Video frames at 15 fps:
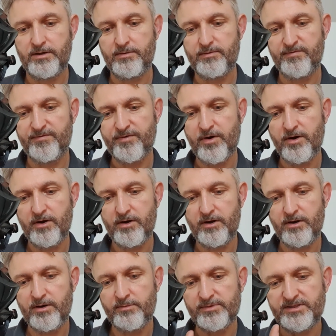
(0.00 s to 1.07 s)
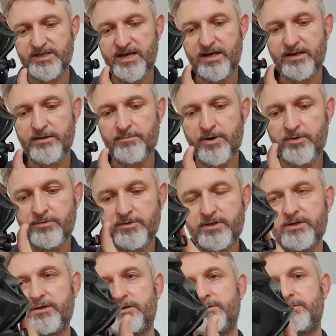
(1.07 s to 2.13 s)
from
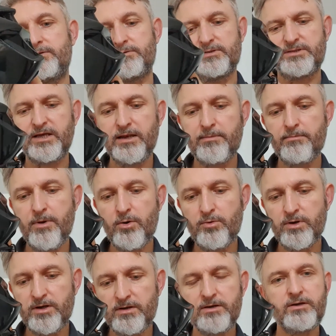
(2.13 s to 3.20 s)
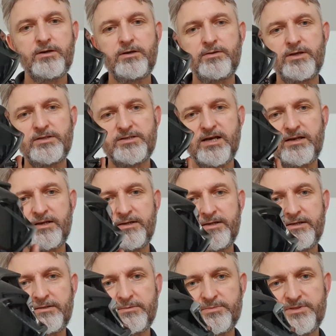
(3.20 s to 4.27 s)
Talamona in the Italian
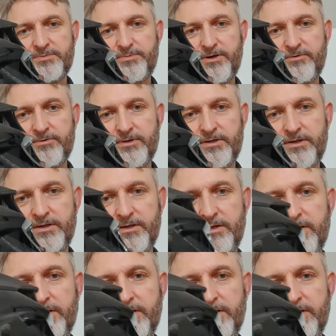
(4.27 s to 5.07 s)
Alps, apparently.